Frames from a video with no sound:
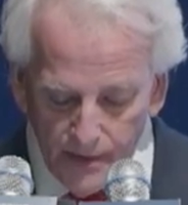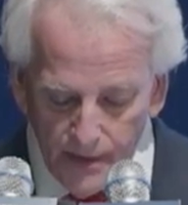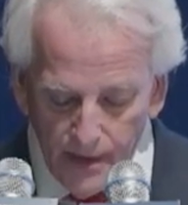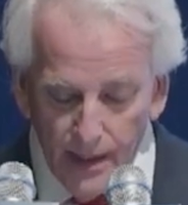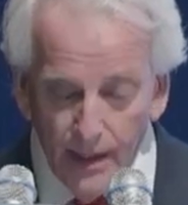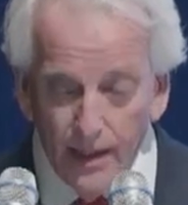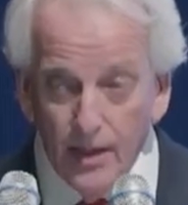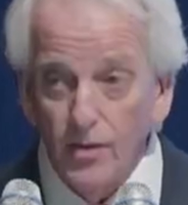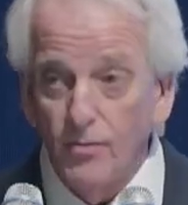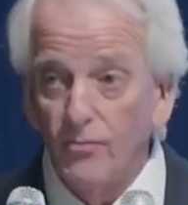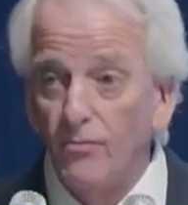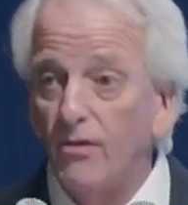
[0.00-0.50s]

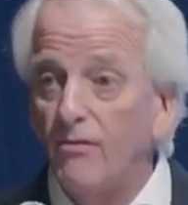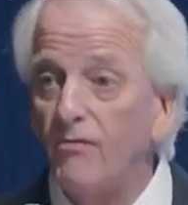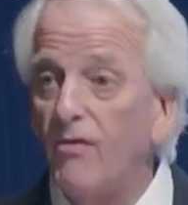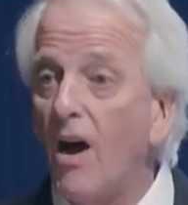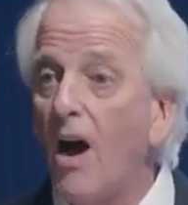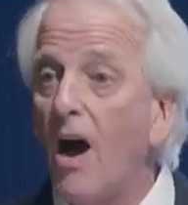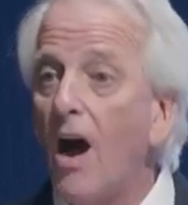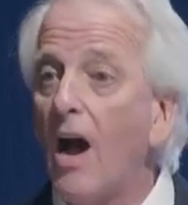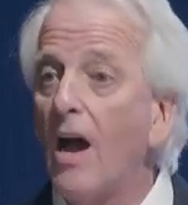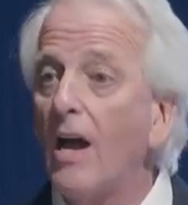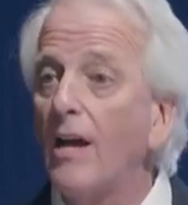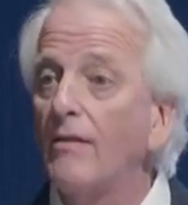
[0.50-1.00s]
It has
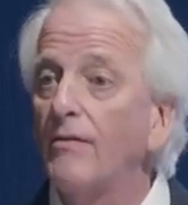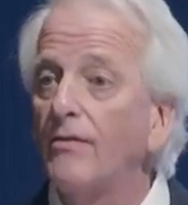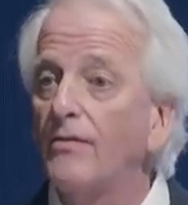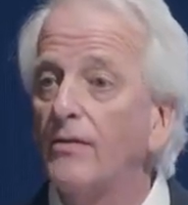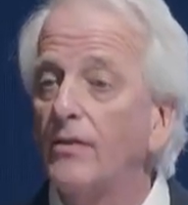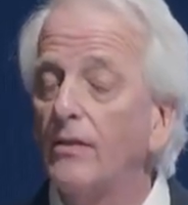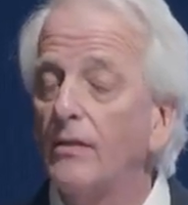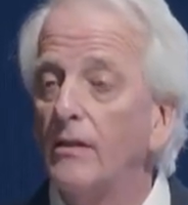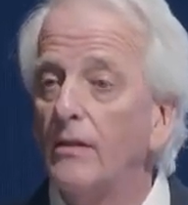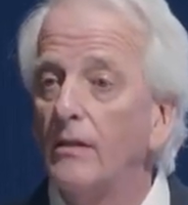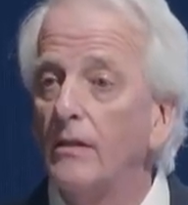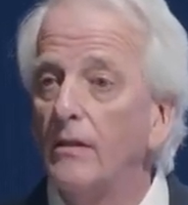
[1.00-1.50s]

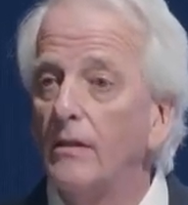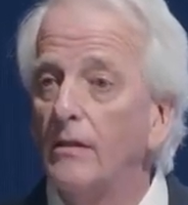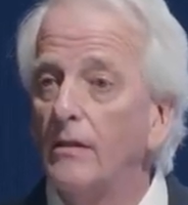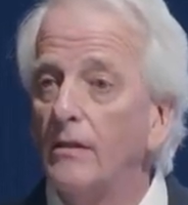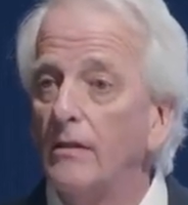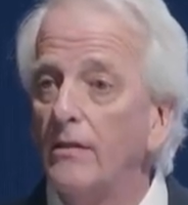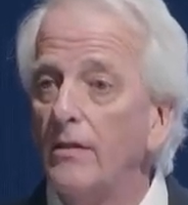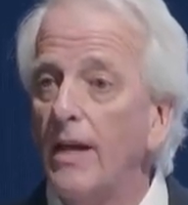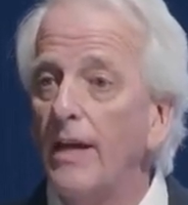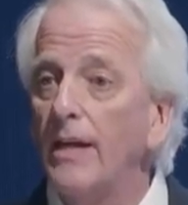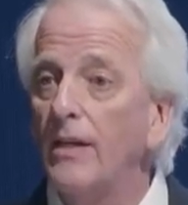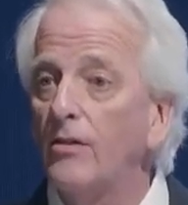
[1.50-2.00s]
revived
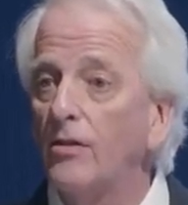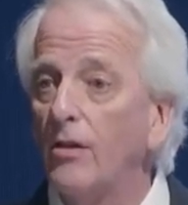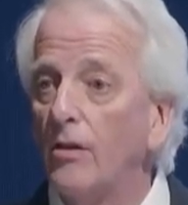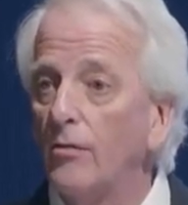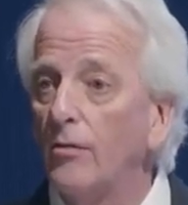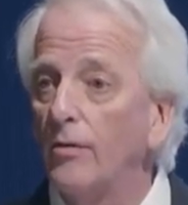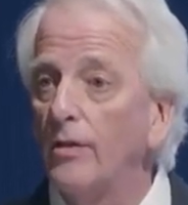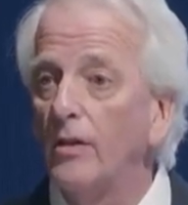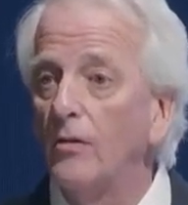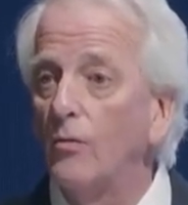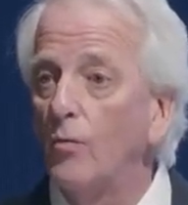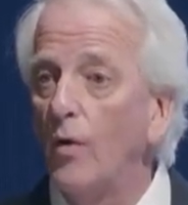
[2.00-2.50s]

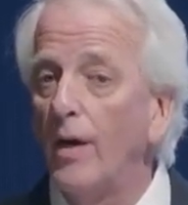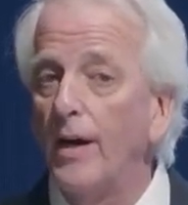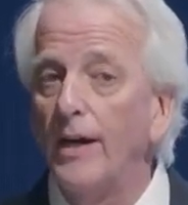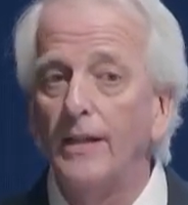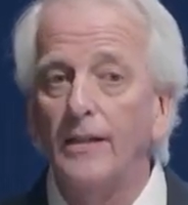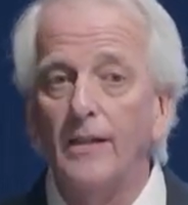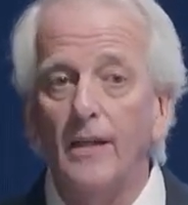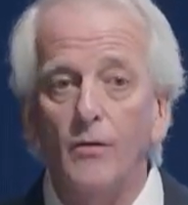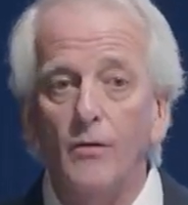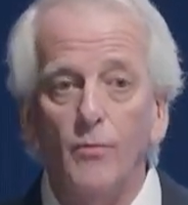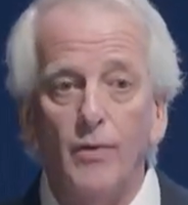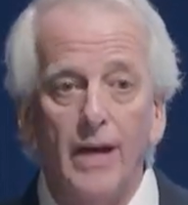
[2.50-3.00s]
NATO in a way
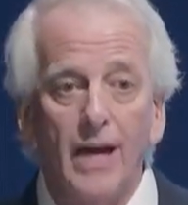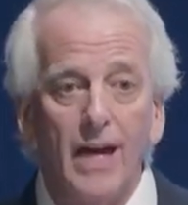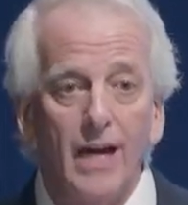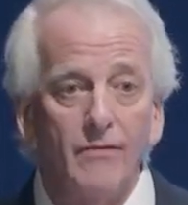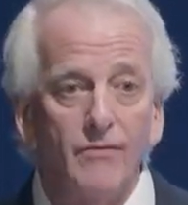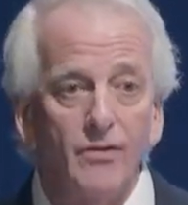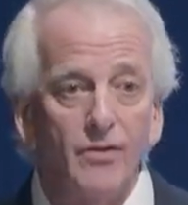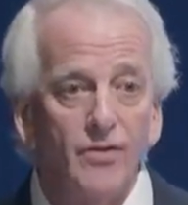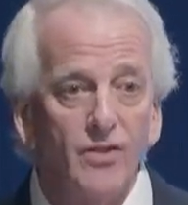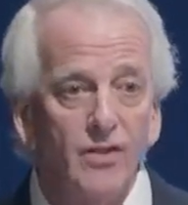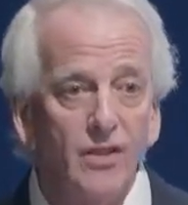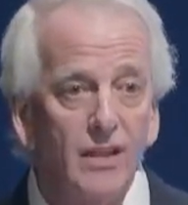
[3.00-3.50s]
that we
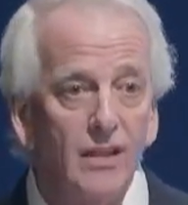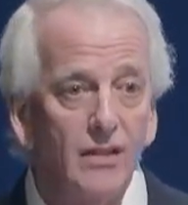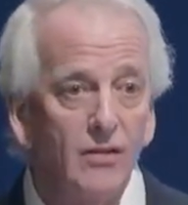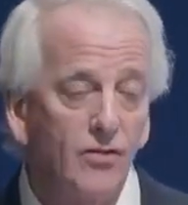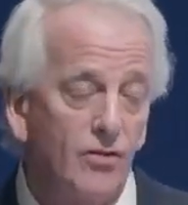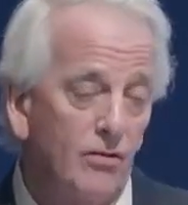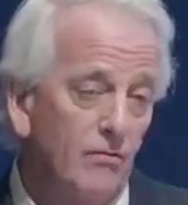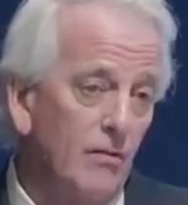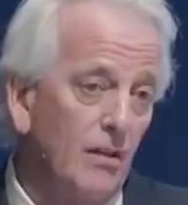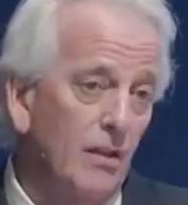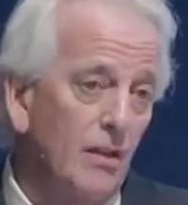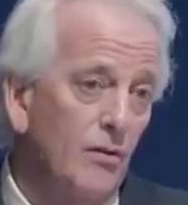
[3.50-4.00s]
haven't seen,
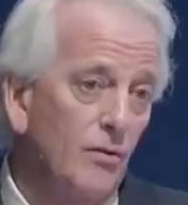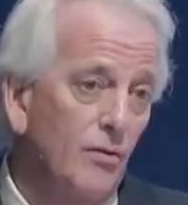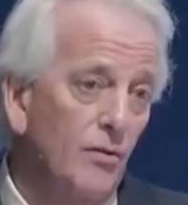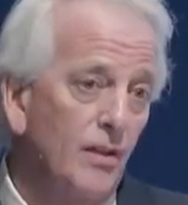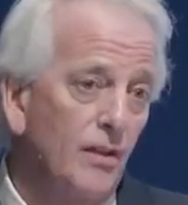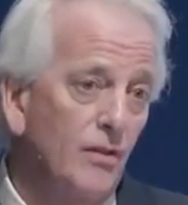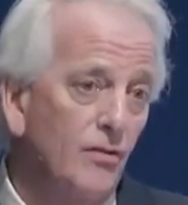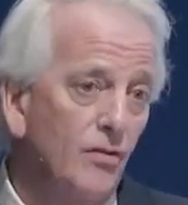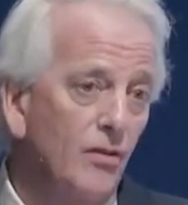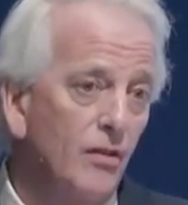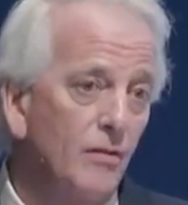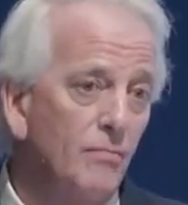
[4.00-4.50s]

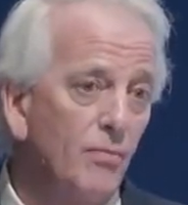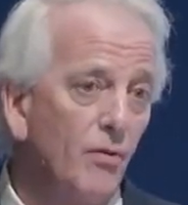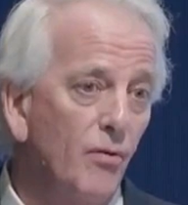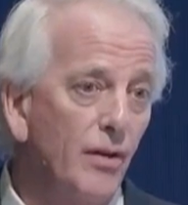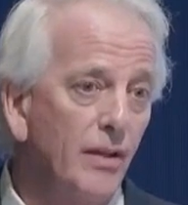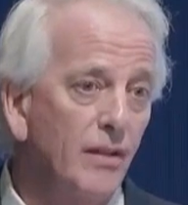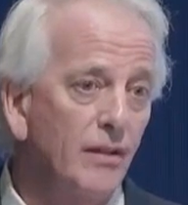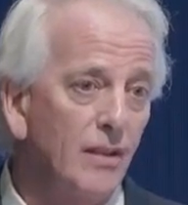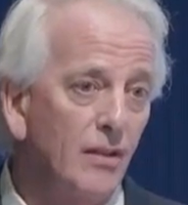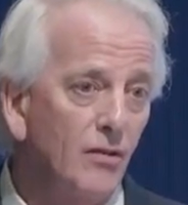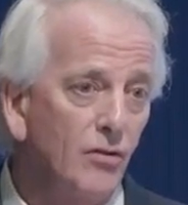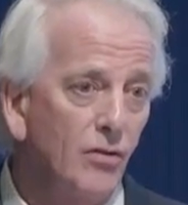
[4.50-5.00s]
including to the
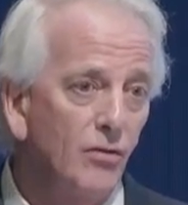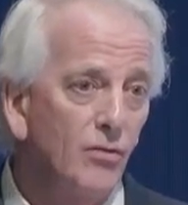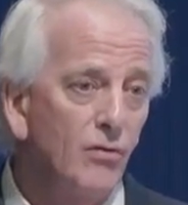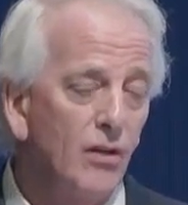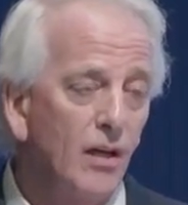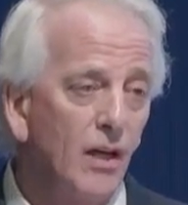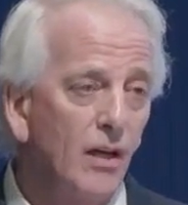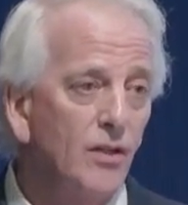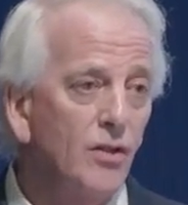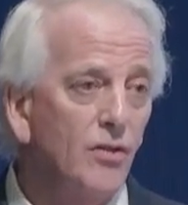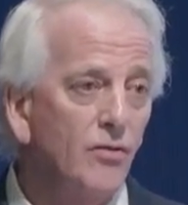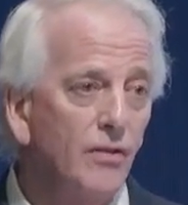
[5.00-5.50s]
point that two
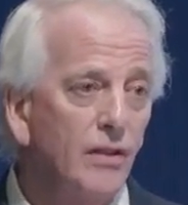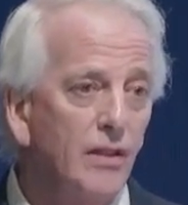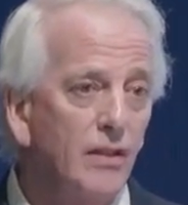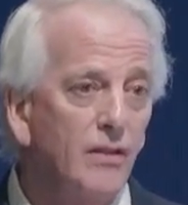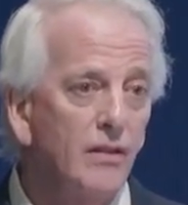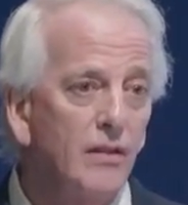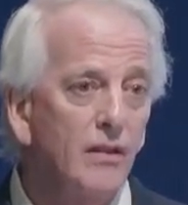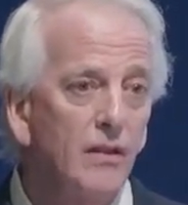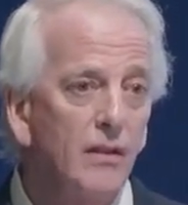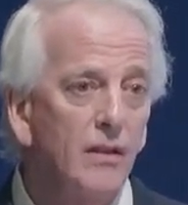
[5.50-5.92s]
countries